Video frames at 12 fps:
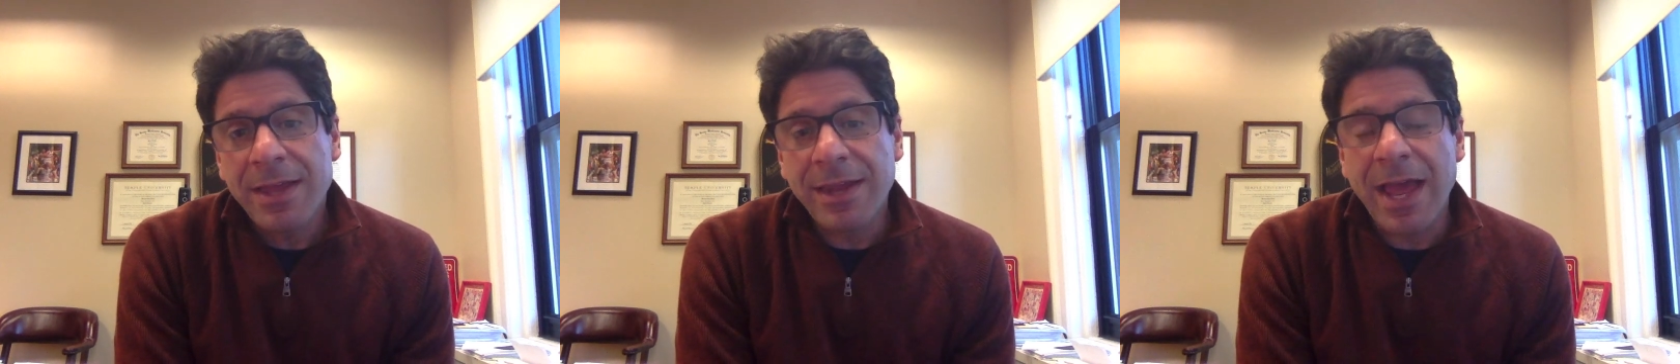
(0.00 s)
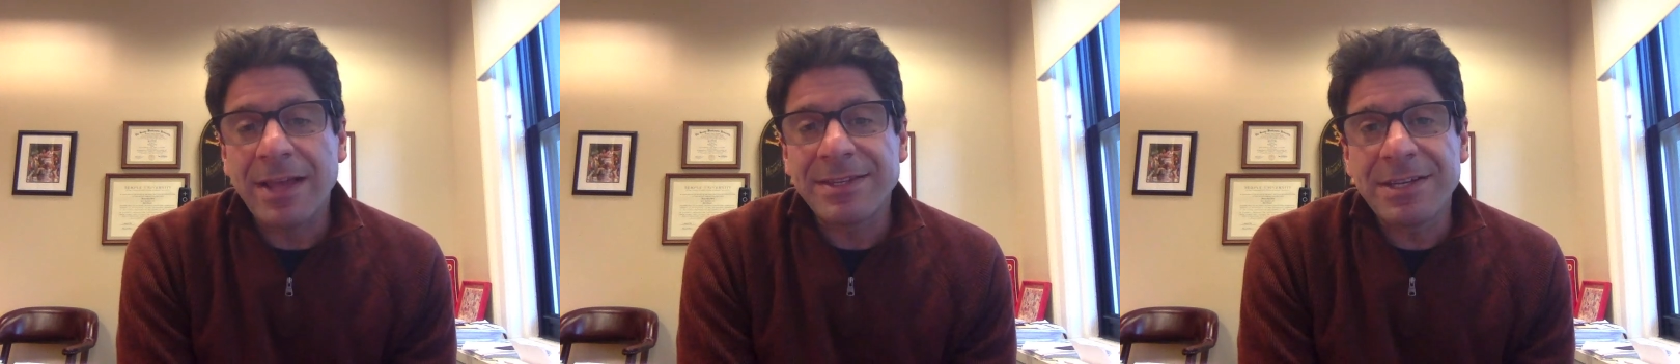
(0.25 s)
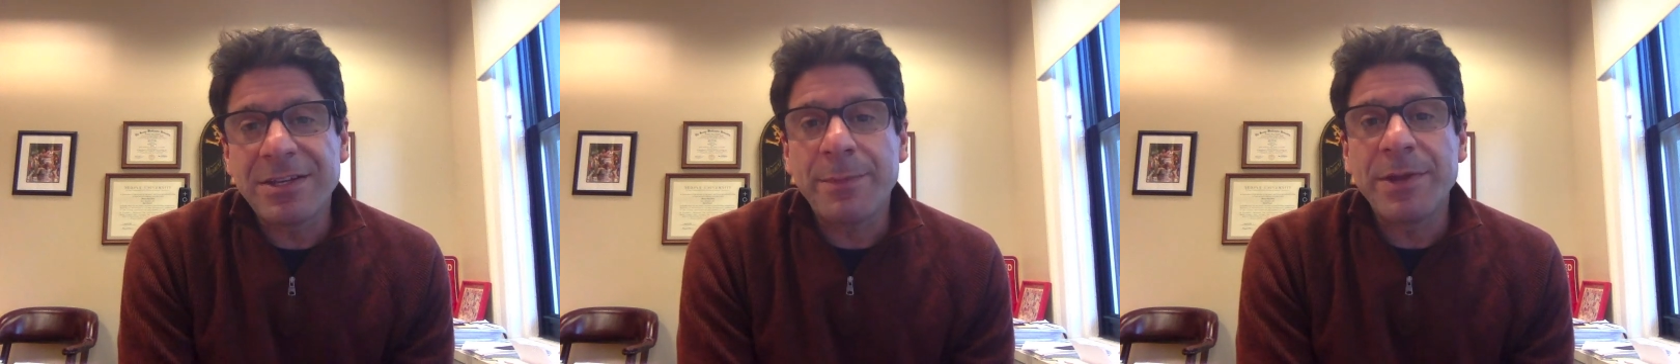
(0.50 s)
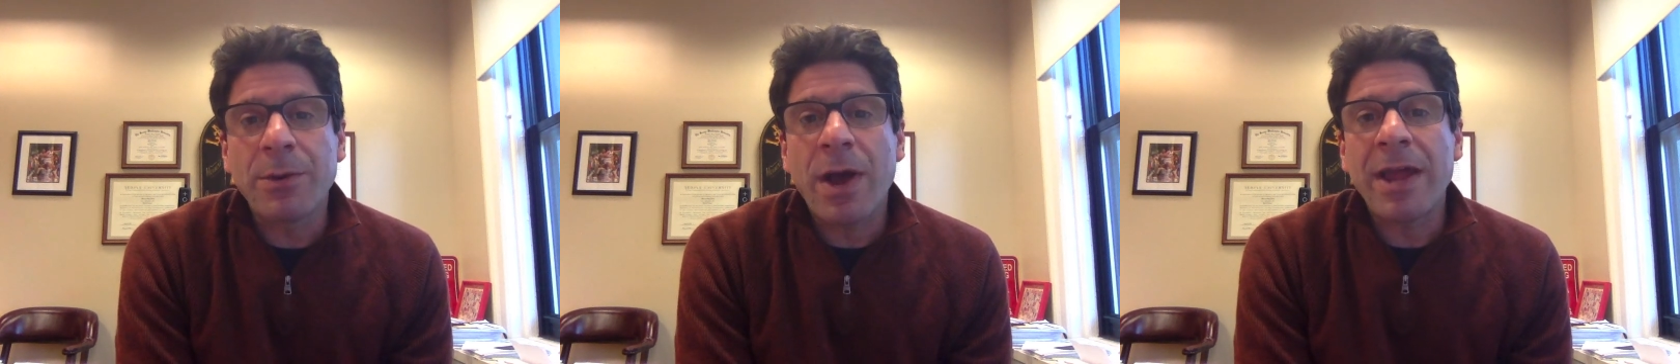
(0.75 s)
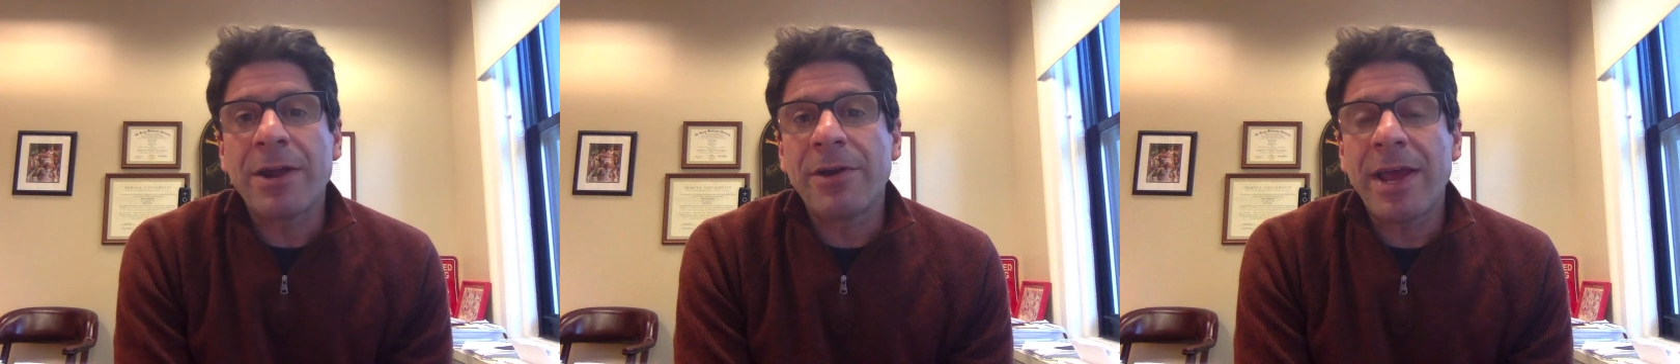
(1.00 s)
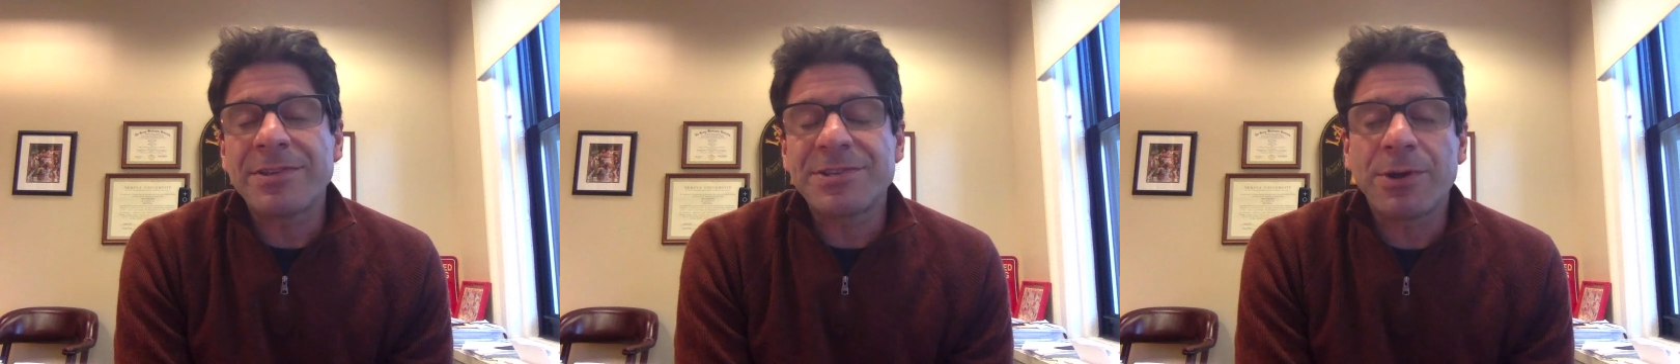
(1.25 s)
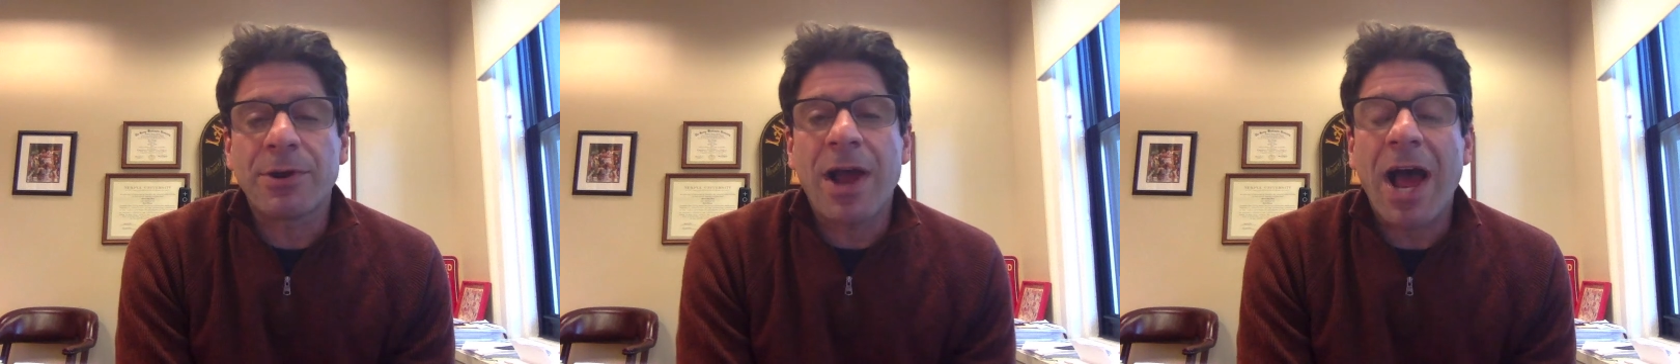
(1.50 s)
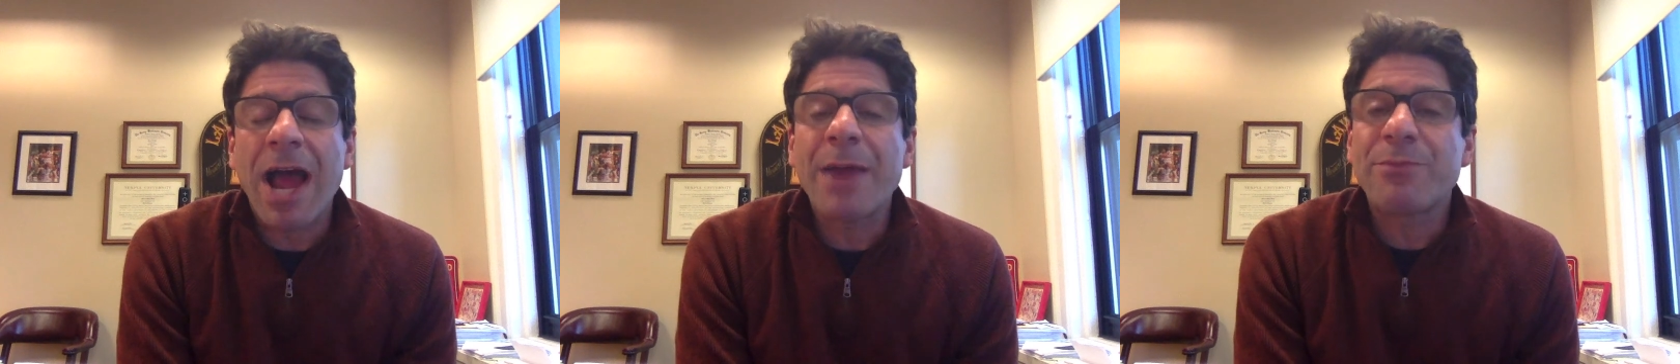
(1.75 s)
Now, DWI arrests are a
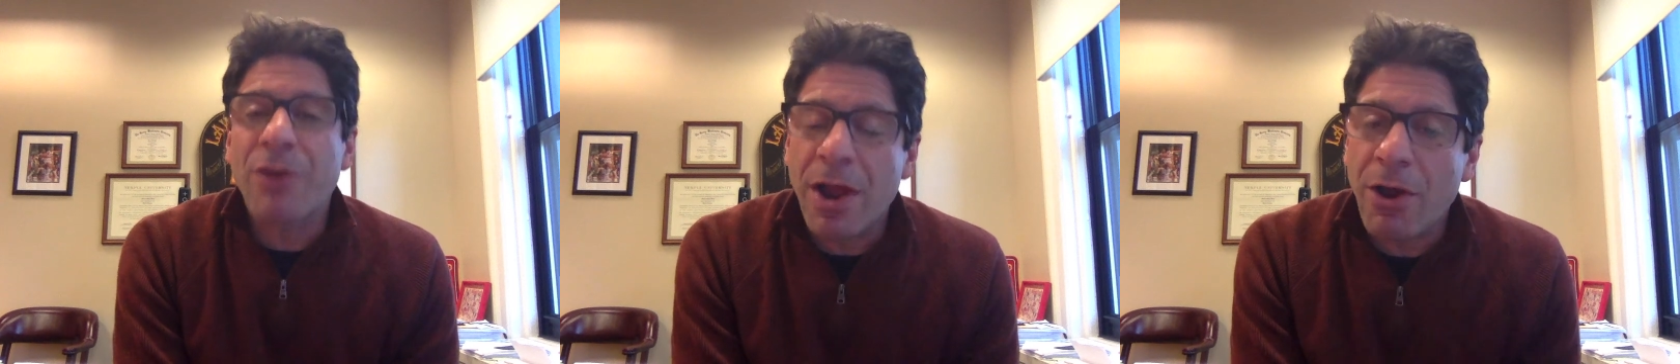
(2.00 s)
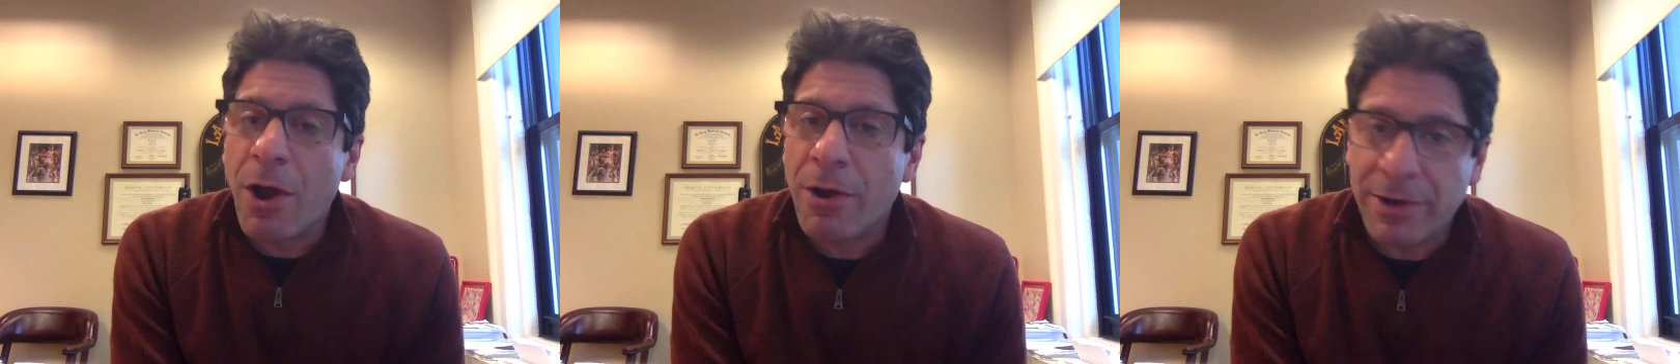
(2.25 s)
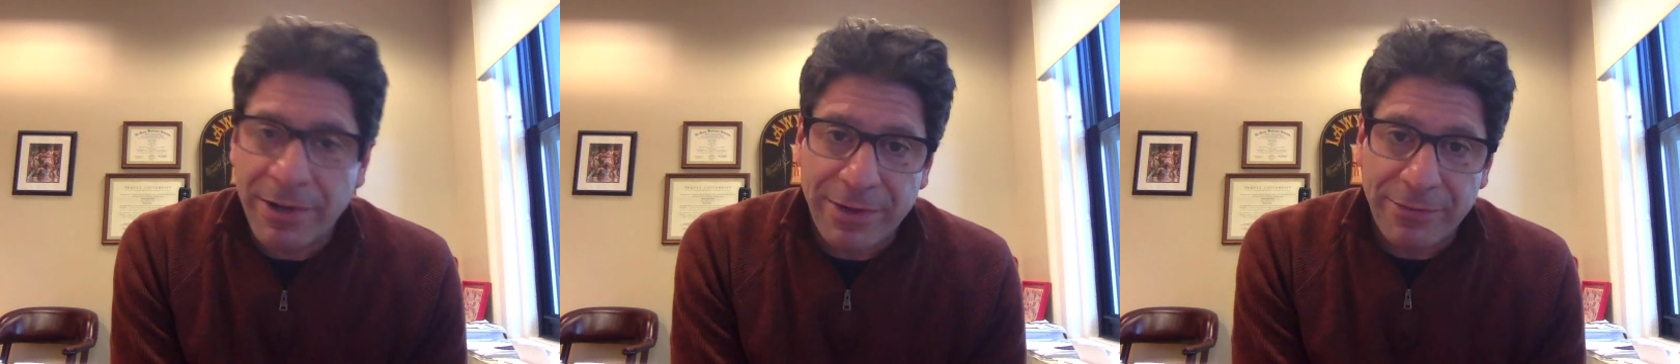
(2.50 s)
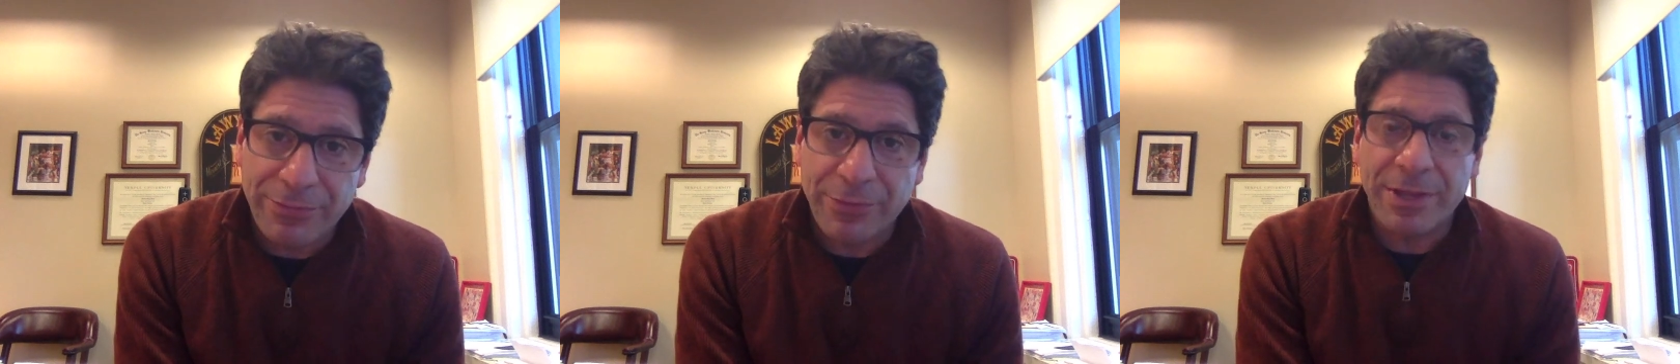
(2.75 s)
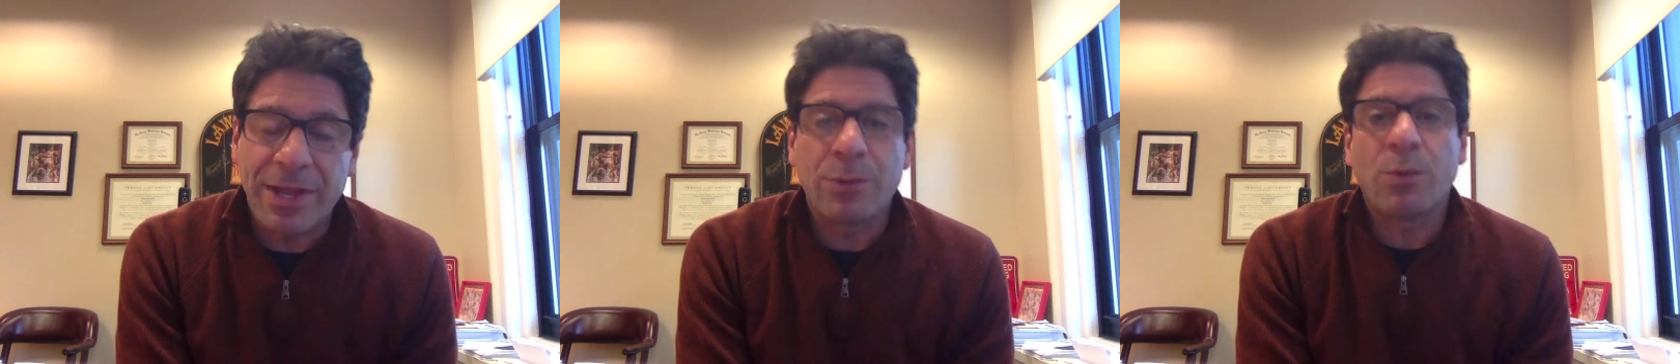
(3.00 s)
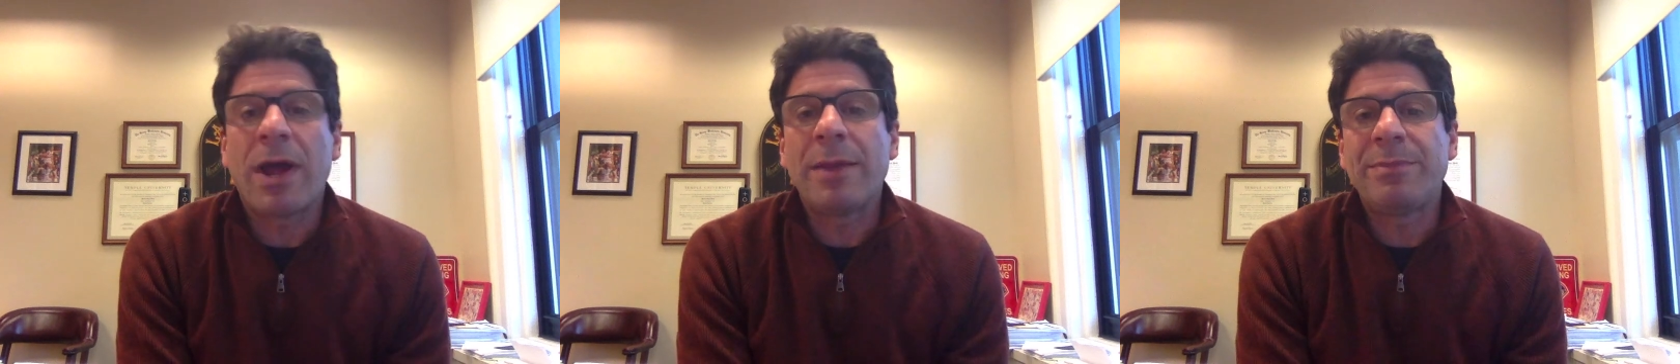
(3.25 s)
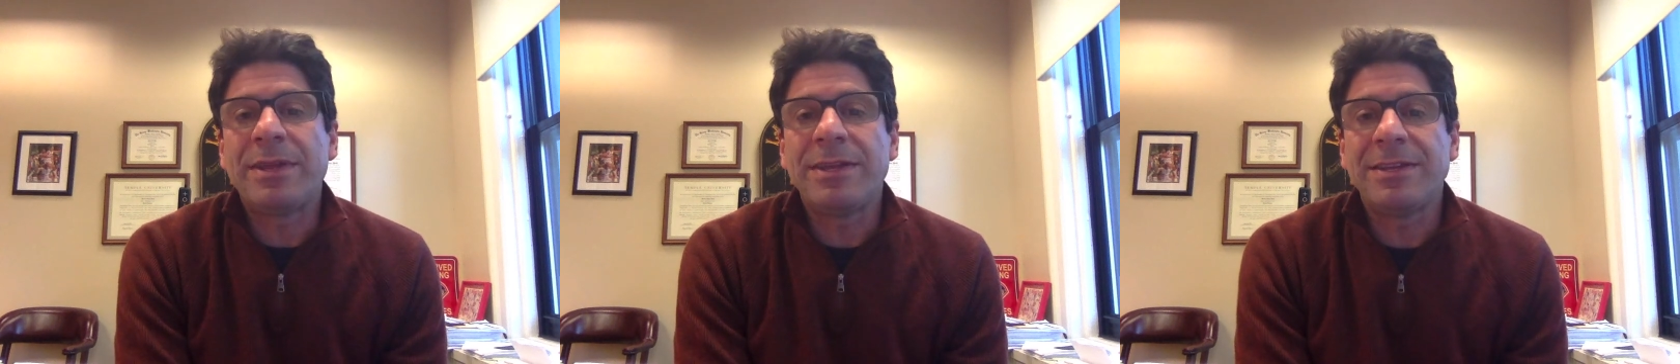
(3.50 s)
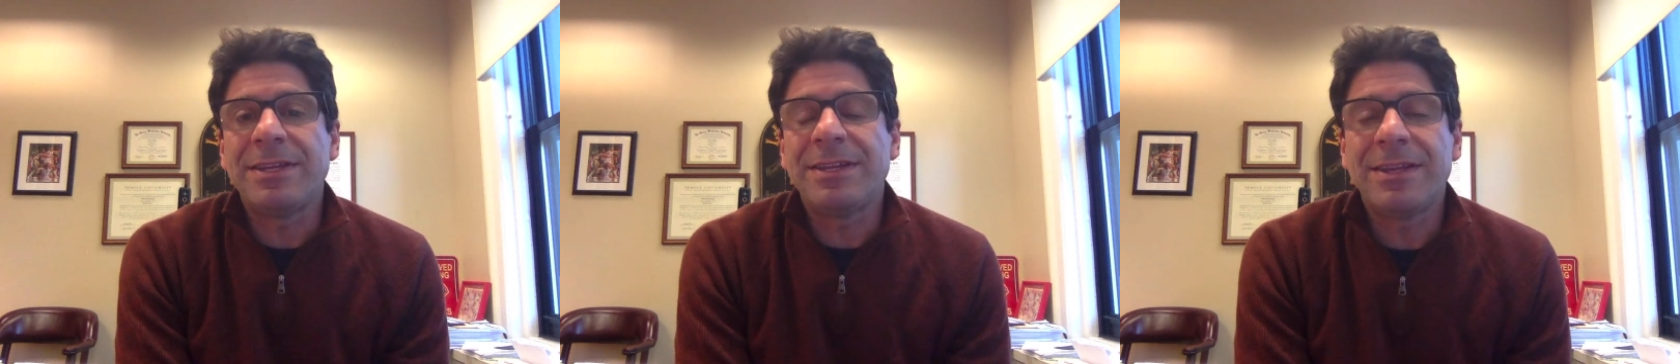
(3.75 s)
high priority for the
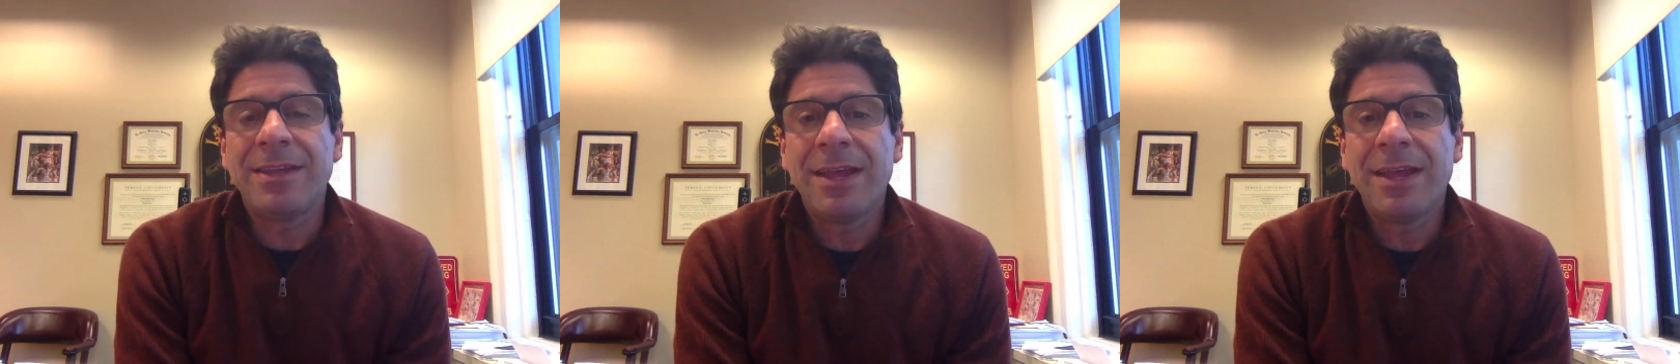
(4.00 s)
NYPD.